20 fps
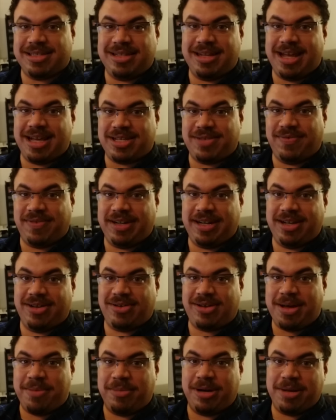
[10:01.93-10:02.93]
in the next video
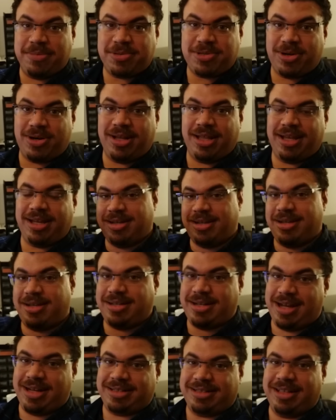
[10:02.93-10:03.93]
coming up shortly.
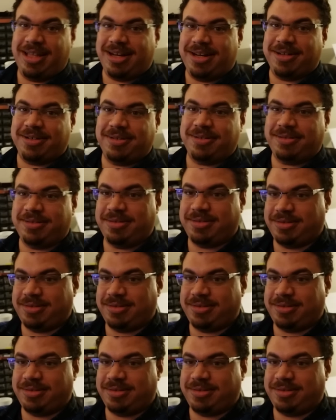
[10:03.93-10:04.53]
Talk to you later.